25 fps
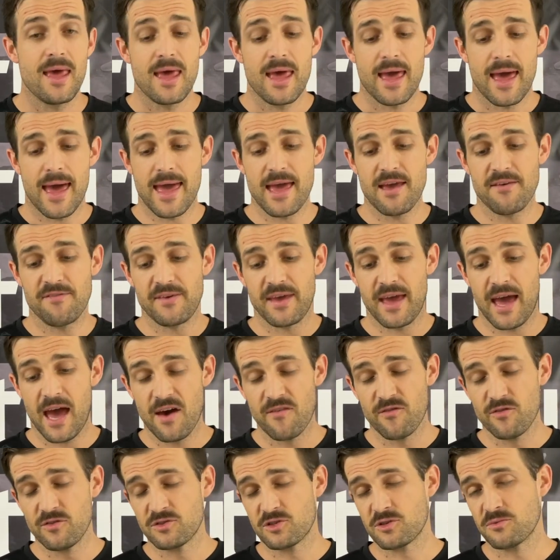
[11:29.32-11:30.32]
If you
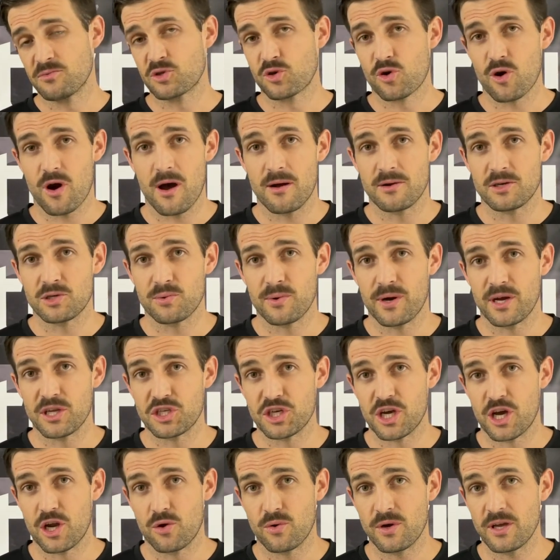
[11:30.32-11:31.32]
haven't subscribed to our
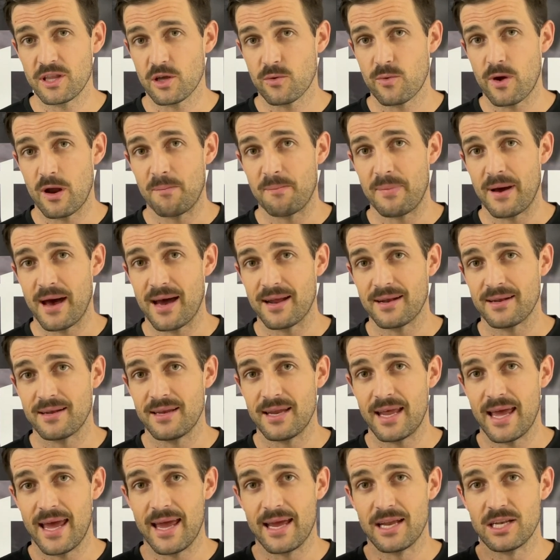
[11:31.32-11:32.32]
channel, hit the red
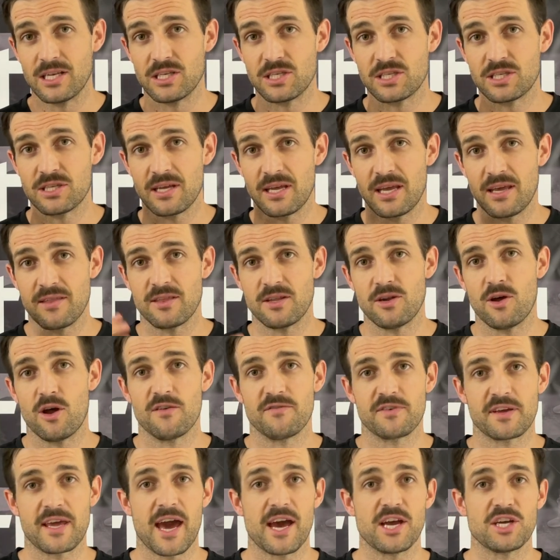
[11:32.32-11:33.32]
button and hit the
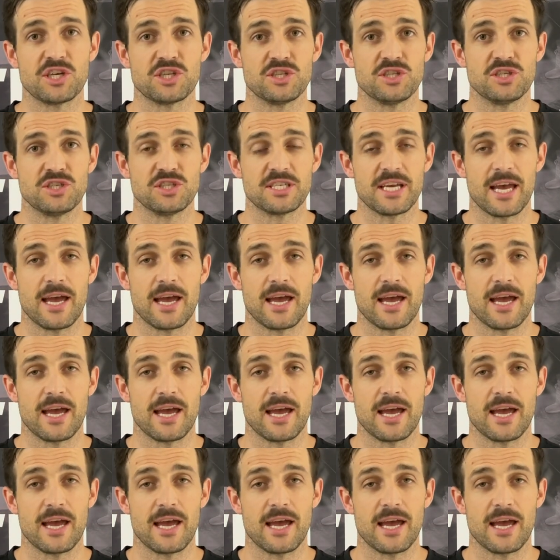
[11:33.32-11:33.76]
notifications,